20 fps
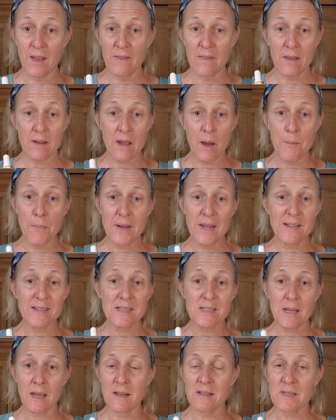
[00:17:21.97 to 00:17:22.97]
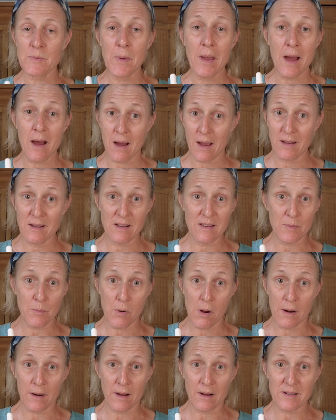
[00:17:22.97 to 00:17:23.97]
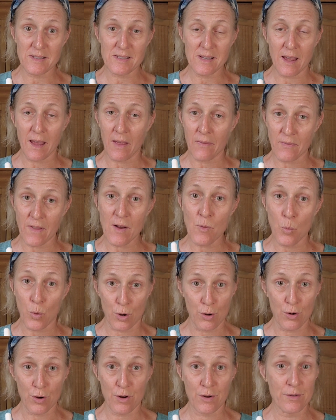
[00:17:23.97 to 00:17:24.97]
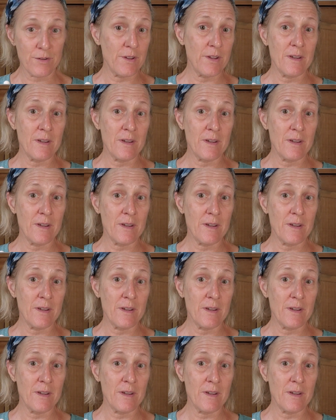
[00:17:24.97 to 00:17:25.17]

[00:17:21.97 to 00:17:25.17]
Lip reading: the company stands behind its products, and they work,